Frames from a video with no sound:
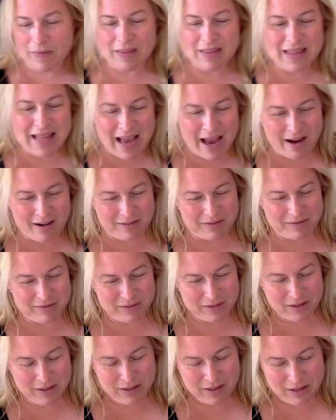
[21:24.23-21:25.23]

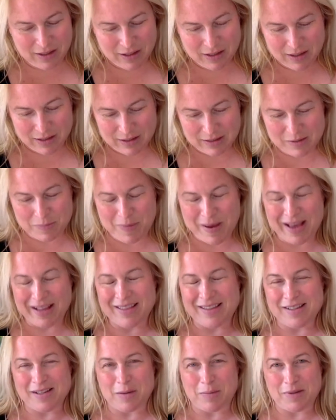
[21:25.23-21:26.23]
Now, let's
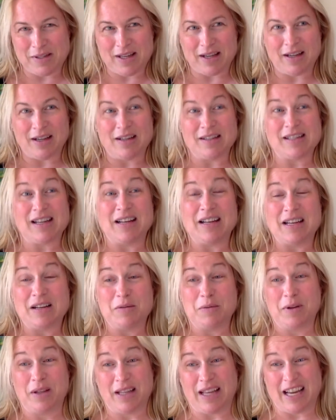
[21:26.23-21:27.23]
back this up a second because I need
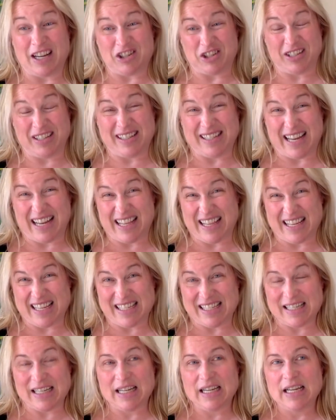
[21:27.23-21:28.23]
to really actually say
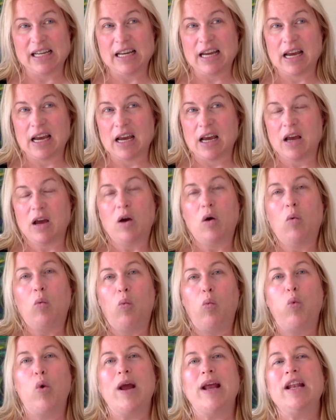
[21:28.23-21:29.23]
this.
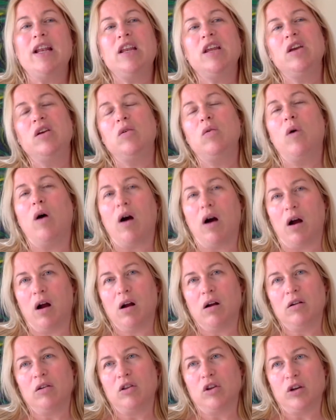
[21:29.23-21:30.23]
When you
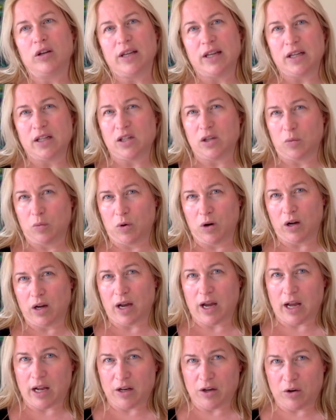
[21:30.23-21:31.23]
are looking to work
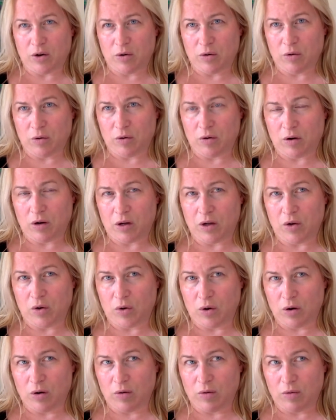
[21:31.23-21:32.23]
on your
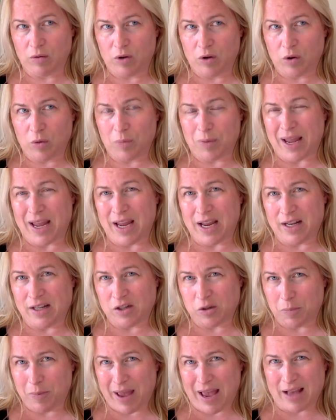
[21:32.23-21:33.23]
pains,
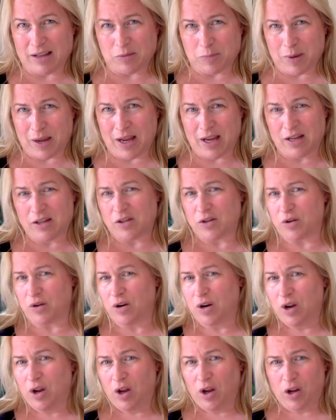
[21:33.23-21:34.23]
your past pains,
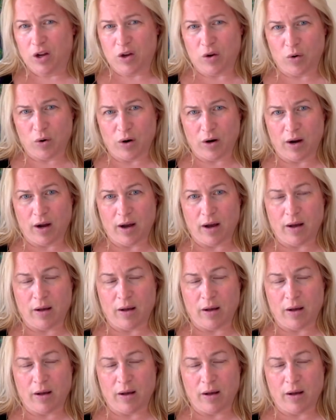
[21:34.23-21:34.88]
your